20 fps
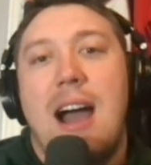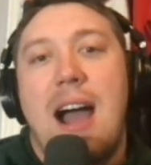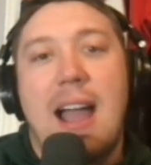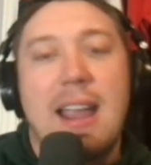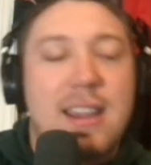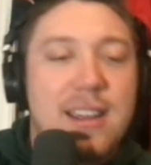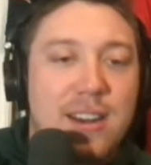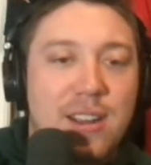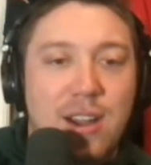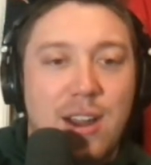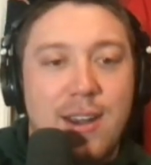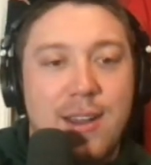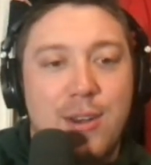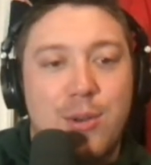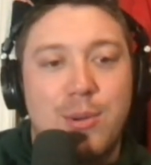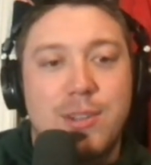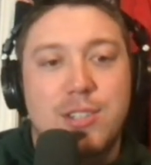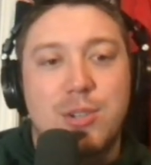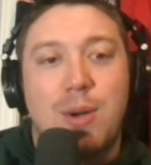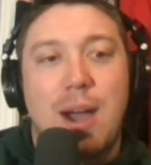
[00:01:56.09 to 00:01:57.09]
I could have gone
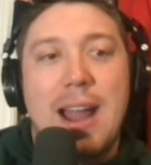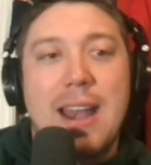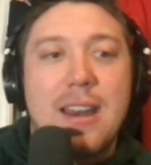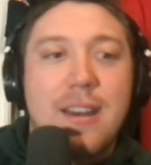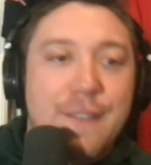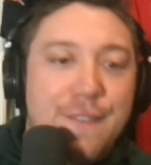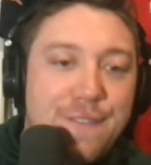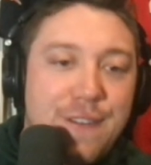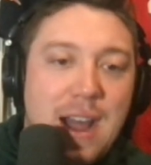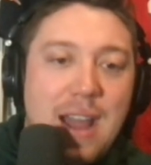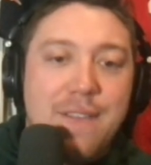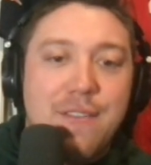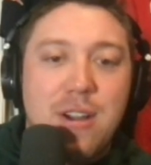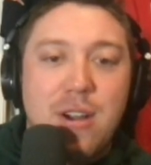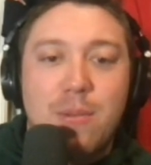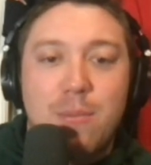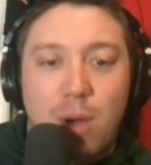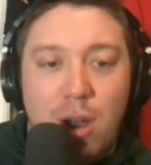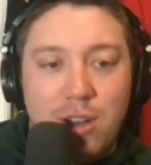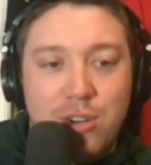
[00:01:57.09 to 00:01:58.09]
into it. So I did a
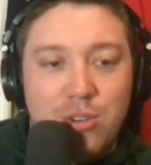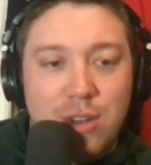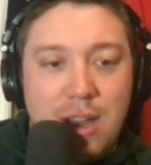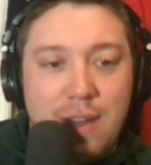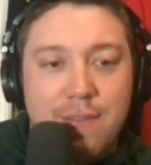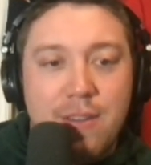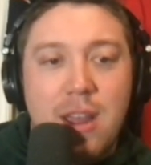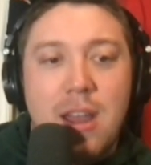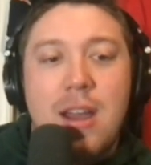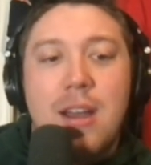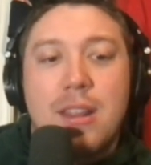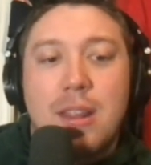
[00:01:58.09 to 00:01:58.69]
5-round mock draft.